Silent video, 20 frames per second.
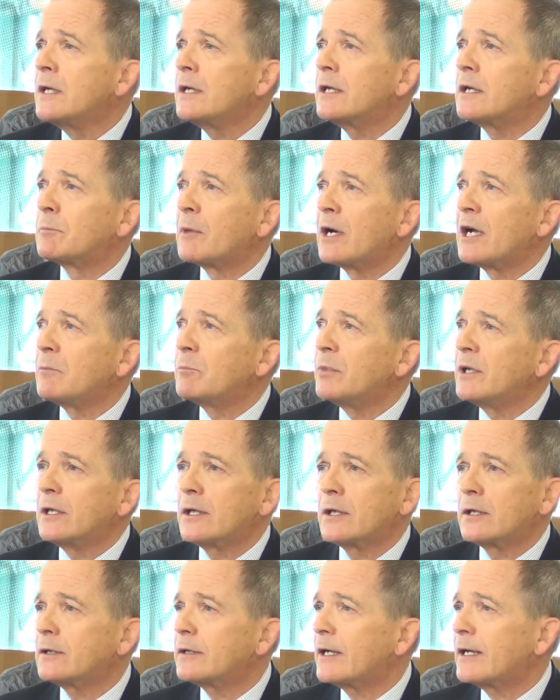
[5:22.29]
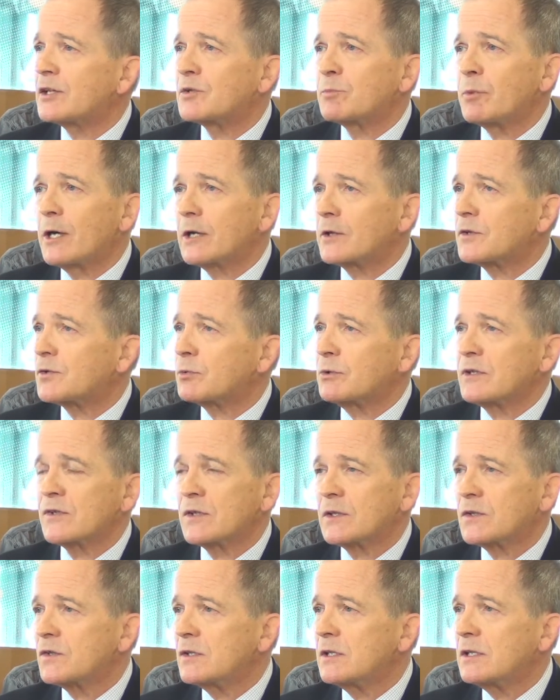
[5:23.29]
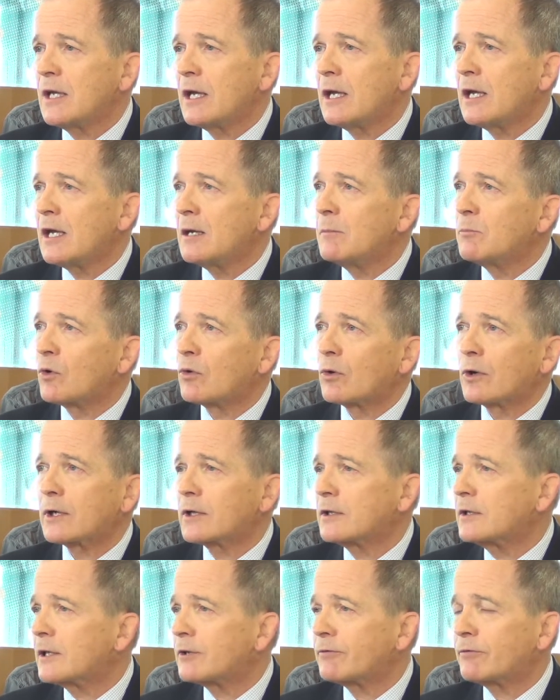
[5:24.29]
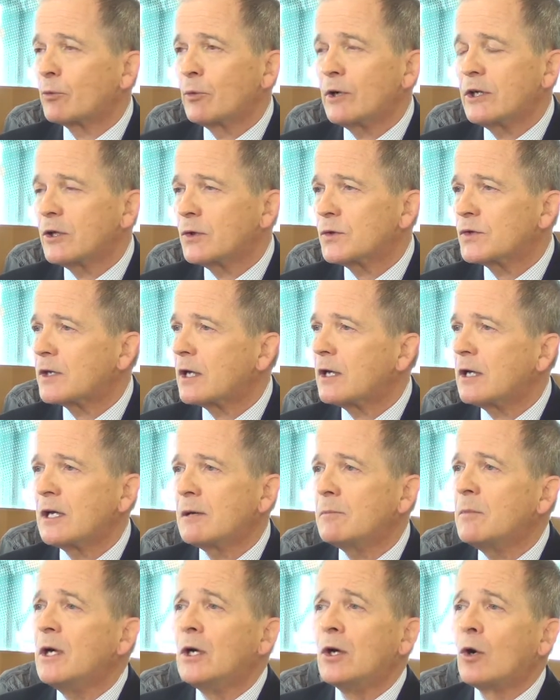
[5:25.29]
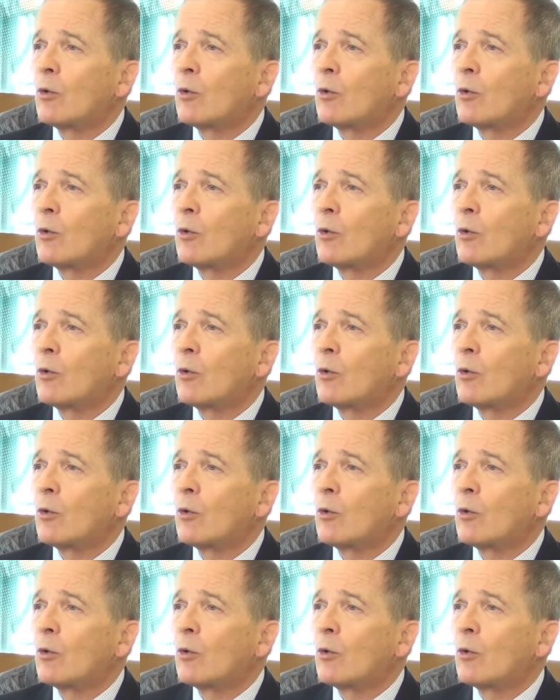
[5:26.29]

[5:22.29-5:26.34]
It might be a Xbox 360 game or a Connect for Windows game,